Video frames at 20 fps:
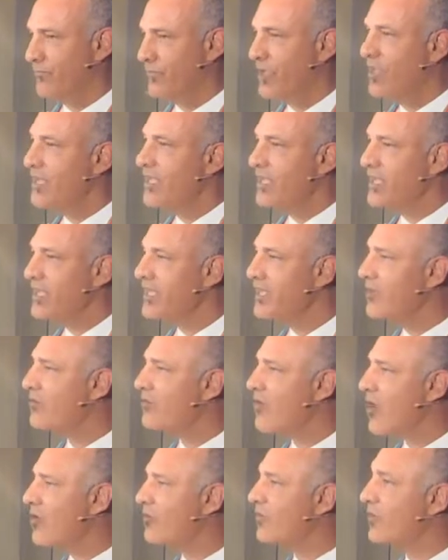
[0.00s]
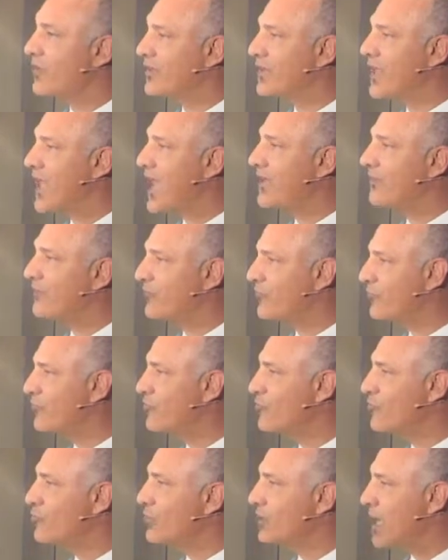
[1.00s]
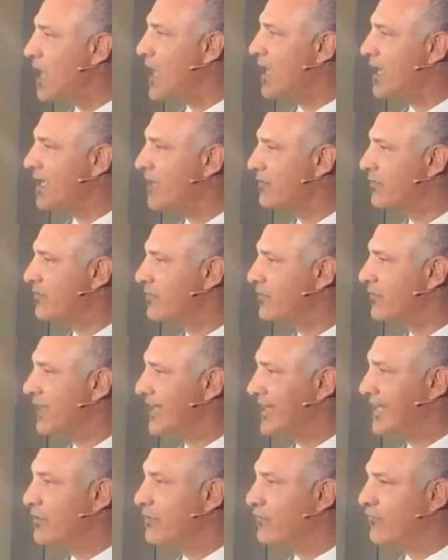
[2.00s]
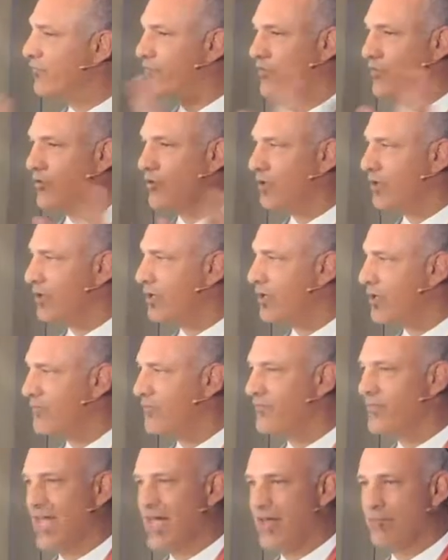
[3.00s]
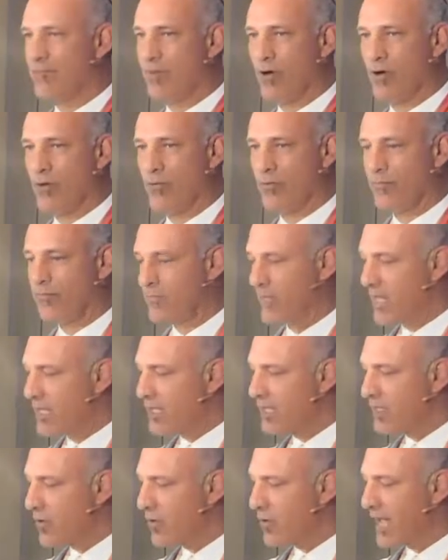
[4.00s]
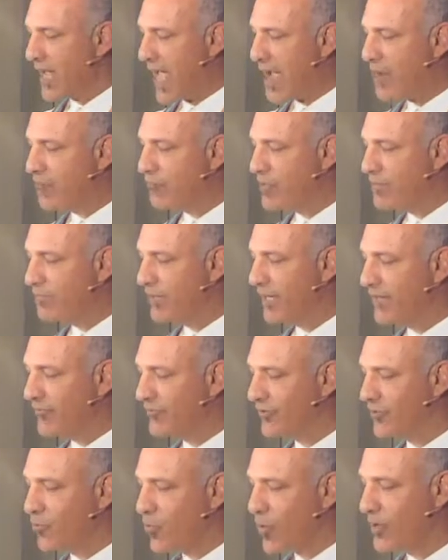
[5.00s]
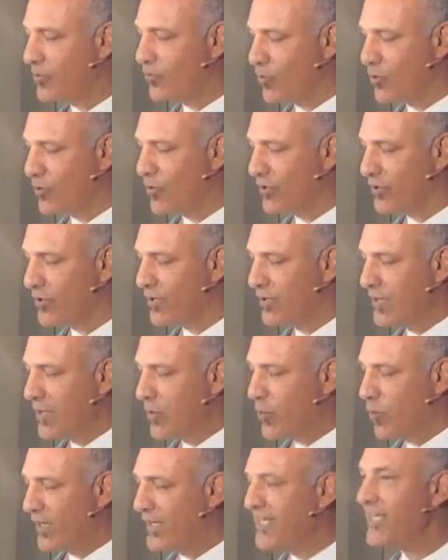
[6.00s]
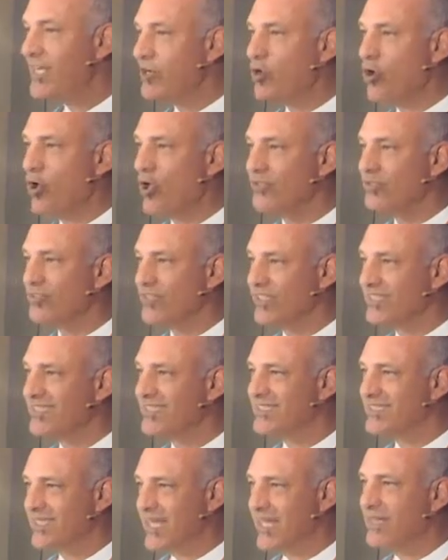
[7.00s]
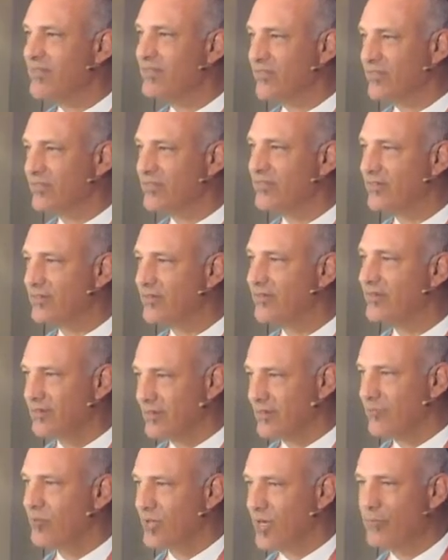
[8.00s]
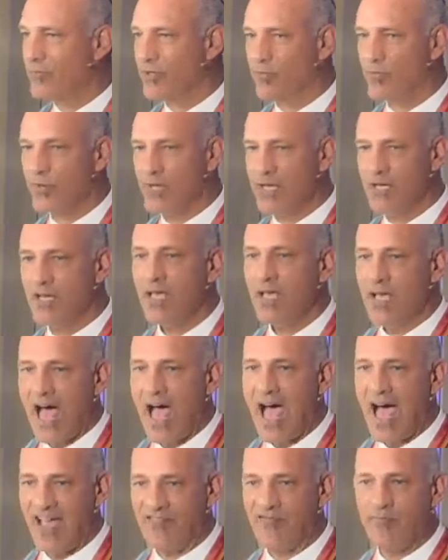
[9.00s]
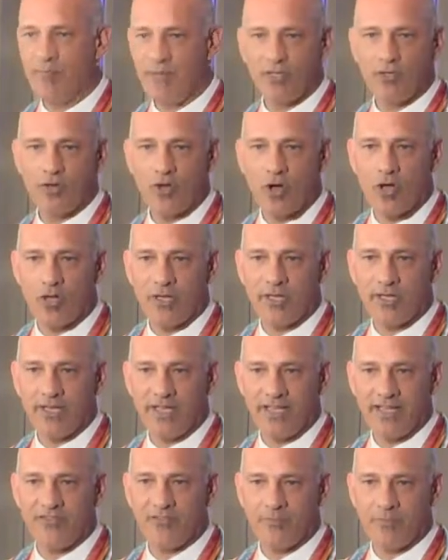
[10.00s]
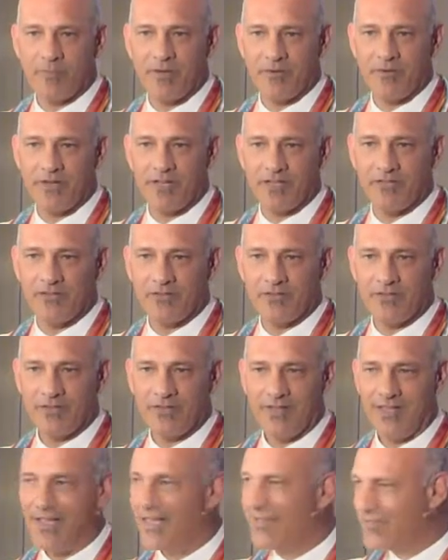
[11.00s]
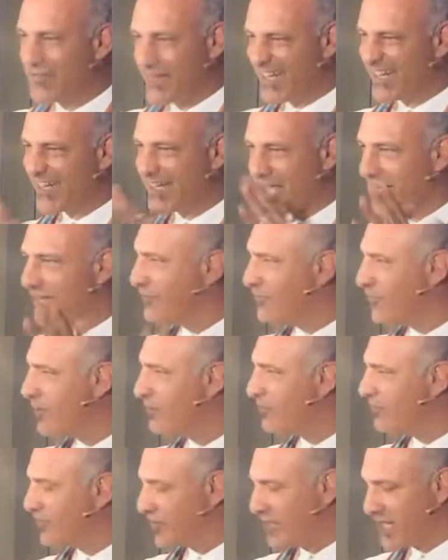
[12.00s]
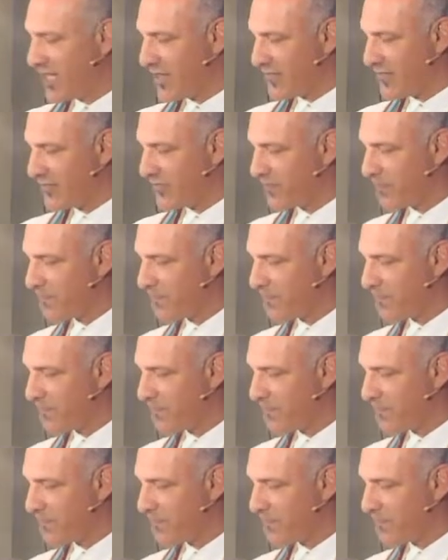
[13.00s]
Here are the last 2 lines in full of that poem. Now, I am replacing one word, what he calls sense What I'm going to read, I've been calling experience. And then it kind of comes together.